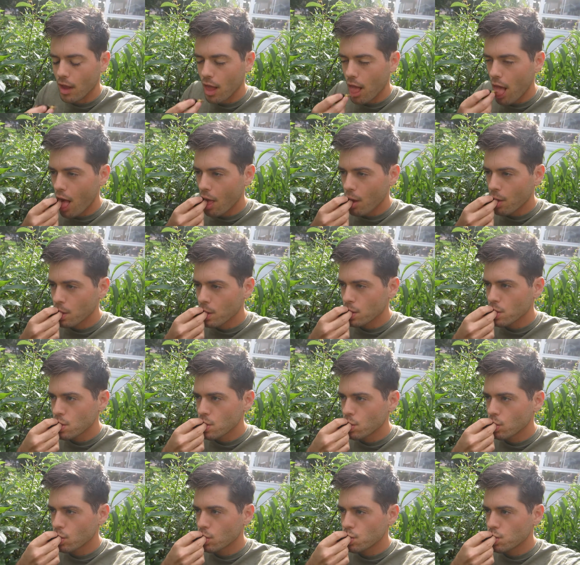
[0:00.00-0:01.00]

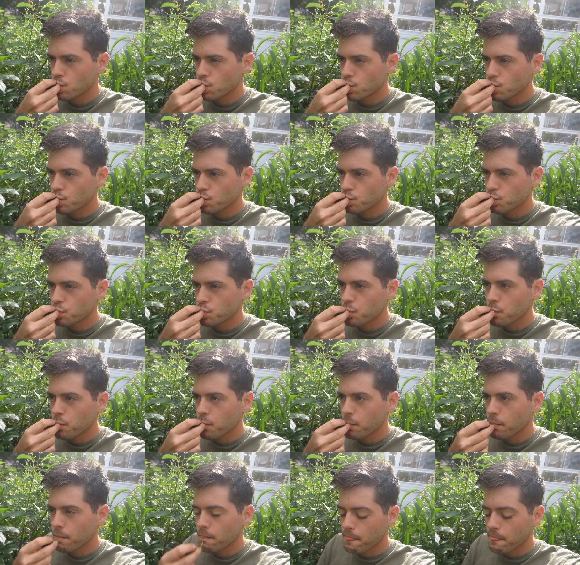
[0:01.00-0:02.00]

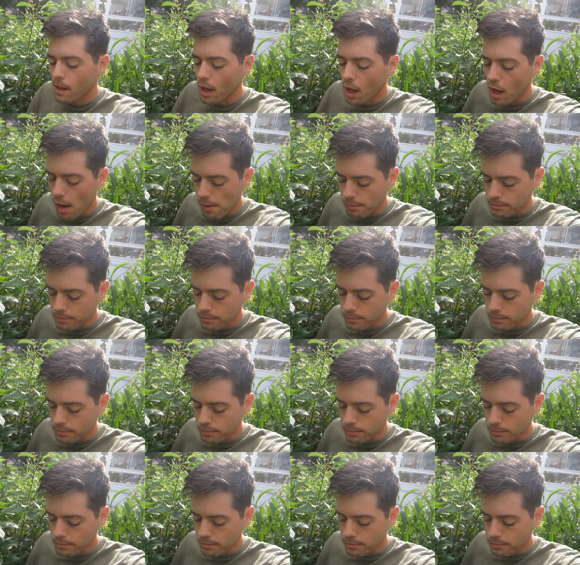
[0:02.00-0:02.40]
No one is speaking in this clip.